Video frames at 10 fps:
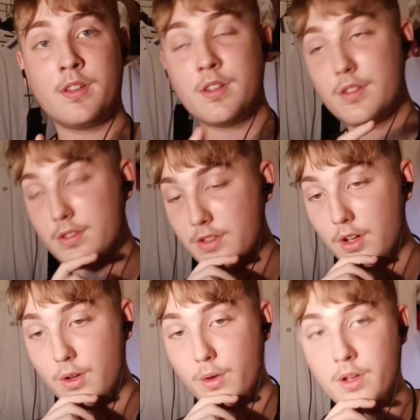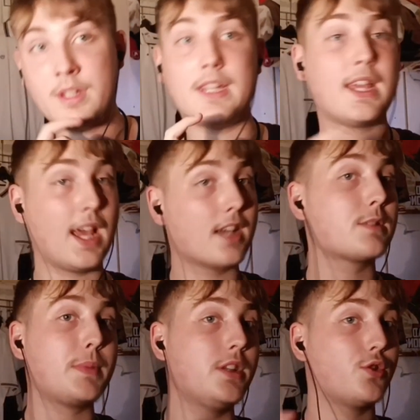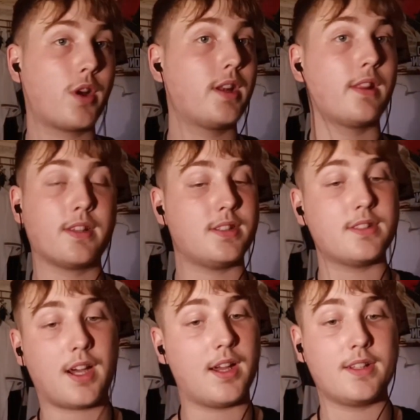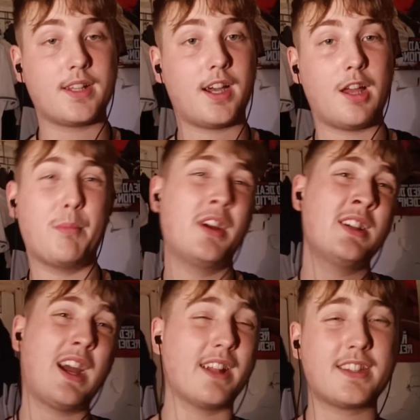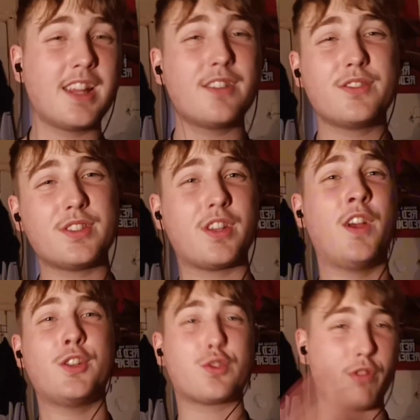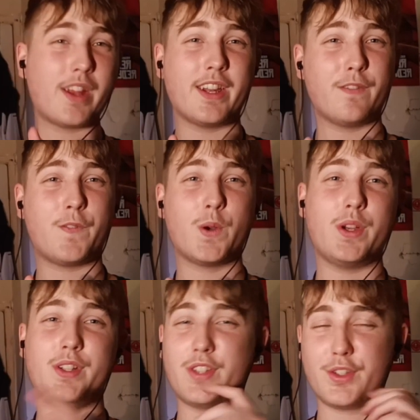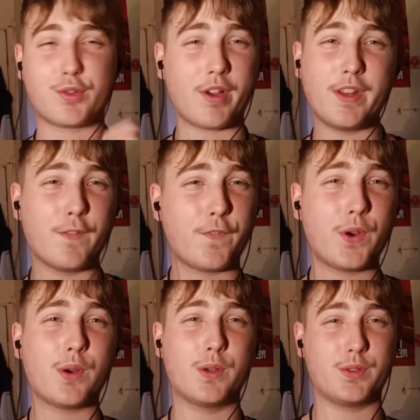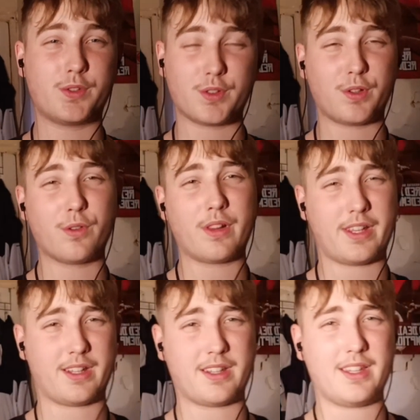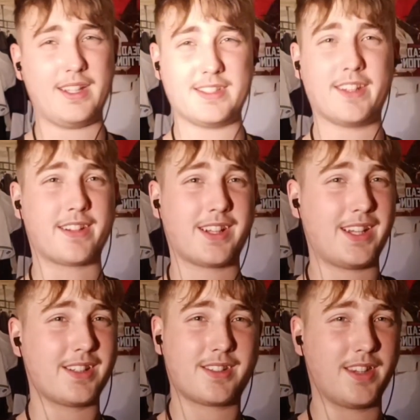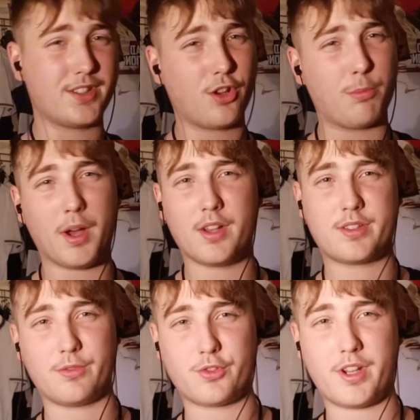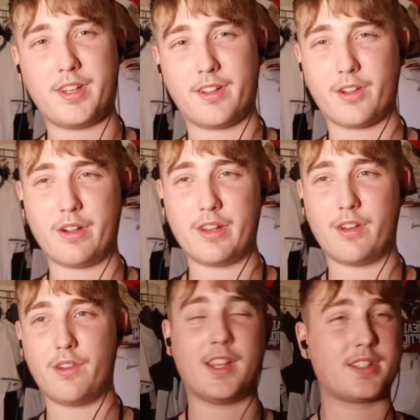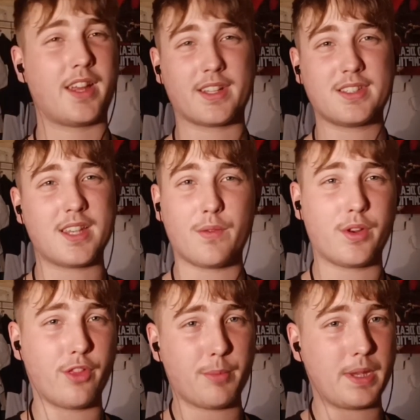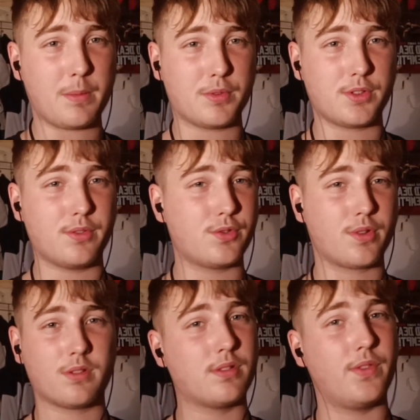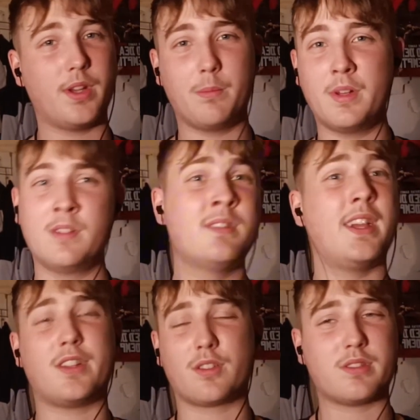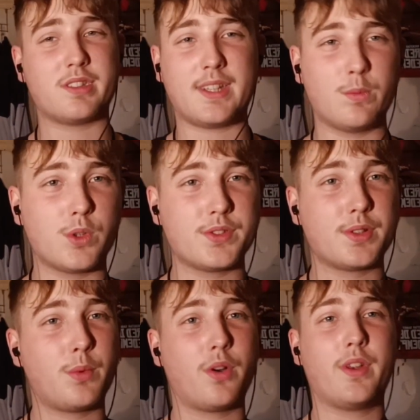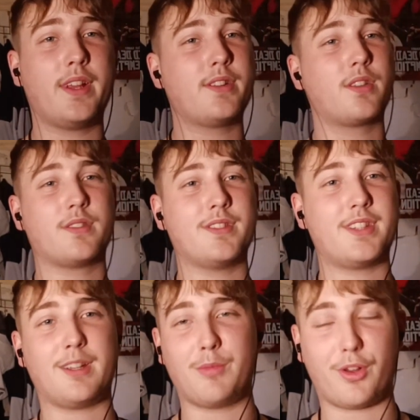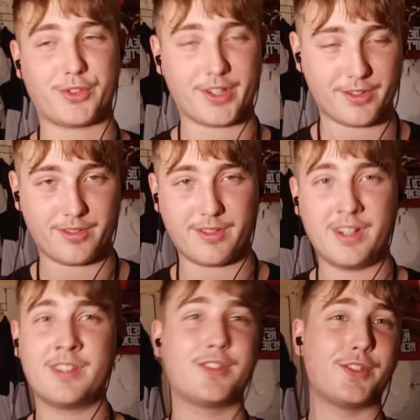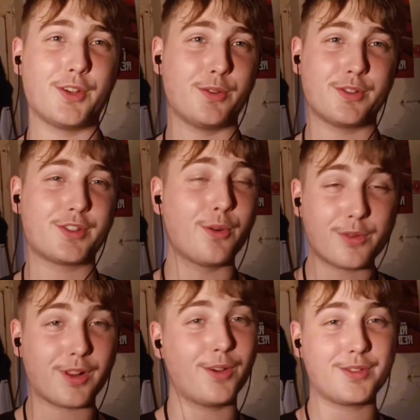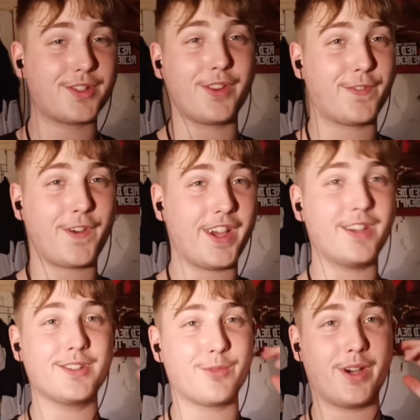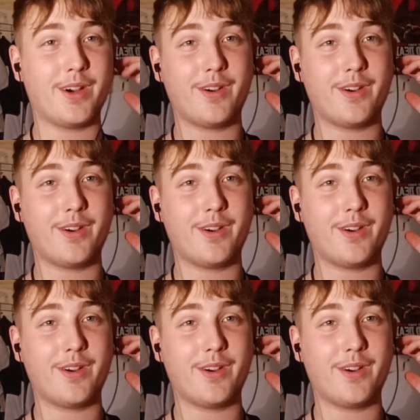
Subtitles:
So he has been training this entire time. And Dillon's training footage and training photos just look like he's in a class. There's no personal training going on. It's like 7 other people doing drills with him. It doesn't seem one-to-one. It doesn't seem logical to do. So close to the fight as well.